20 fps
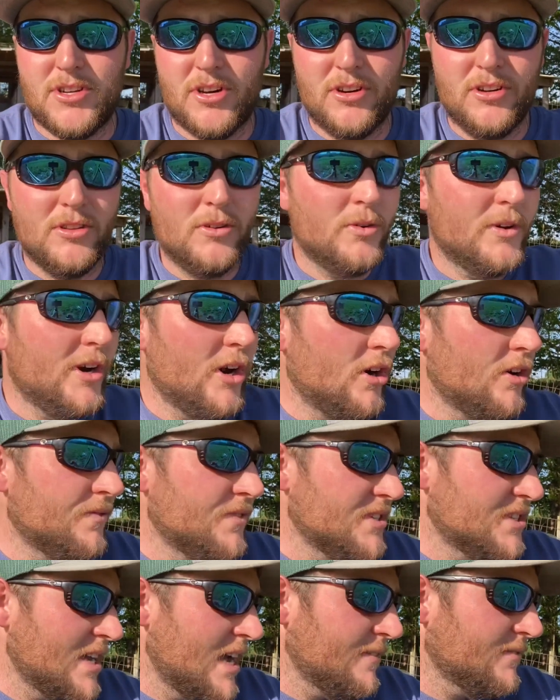Sir Loin
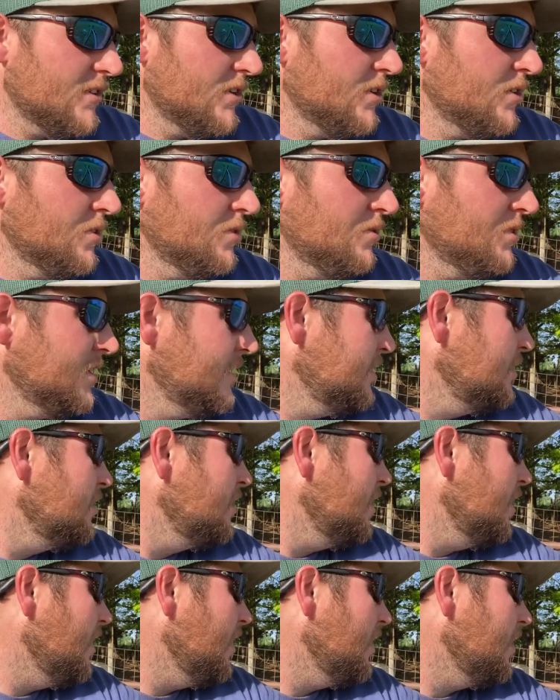off this afternoon,
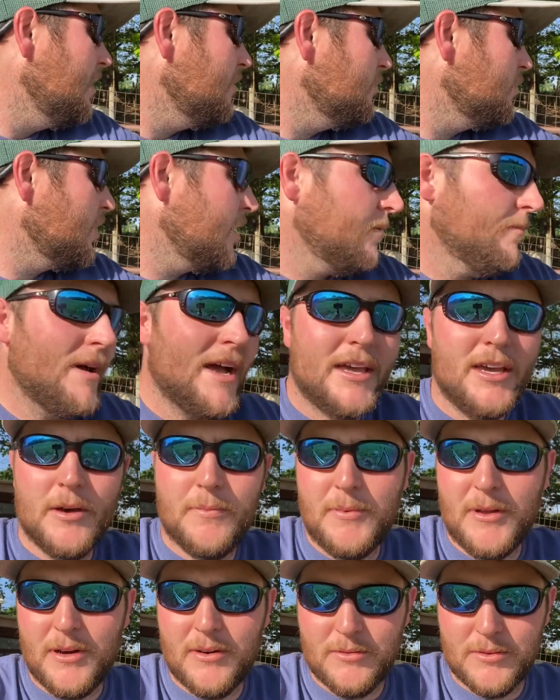we'll come back
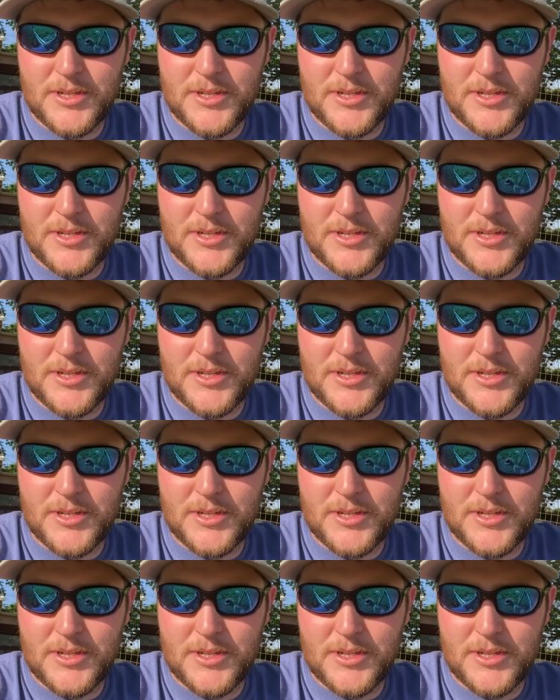up here.